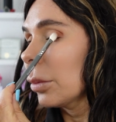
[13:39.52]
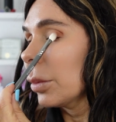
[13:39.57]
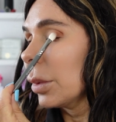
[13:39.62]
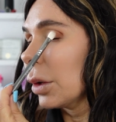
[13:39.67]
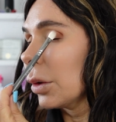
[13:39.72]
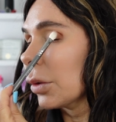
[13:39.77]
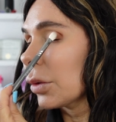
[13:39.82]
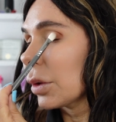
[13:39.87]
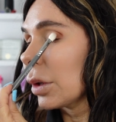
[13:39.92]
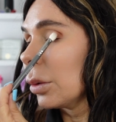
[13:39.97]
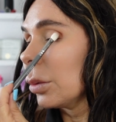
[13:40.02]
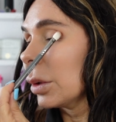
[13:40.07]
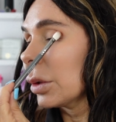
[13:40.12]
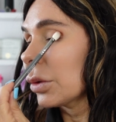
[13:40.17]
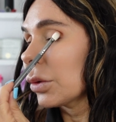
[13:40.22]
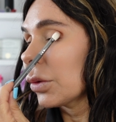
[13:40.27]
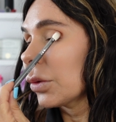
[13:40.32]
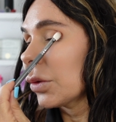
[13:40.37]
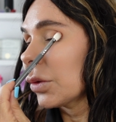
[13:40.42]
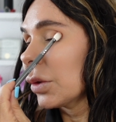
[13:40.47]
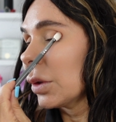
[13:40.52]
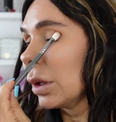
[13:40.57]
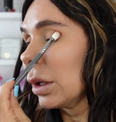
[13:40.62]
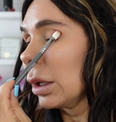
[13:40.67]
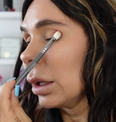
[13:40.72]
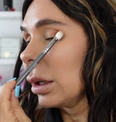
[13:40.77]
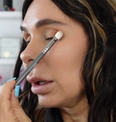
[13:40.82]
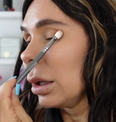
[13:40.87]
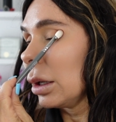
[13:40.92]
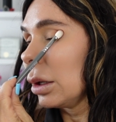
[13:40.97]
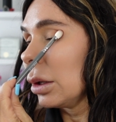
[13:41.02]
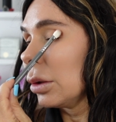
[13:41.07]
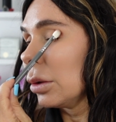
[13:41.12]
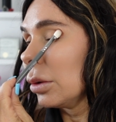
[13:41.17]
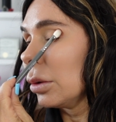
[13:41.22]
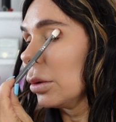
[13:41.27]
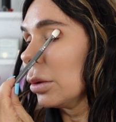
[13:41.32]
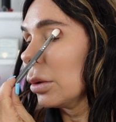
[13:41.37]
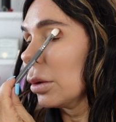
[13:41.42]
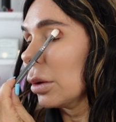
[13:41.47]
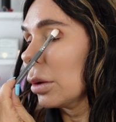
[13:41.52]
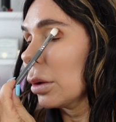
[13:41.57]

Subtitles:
Because I want to see how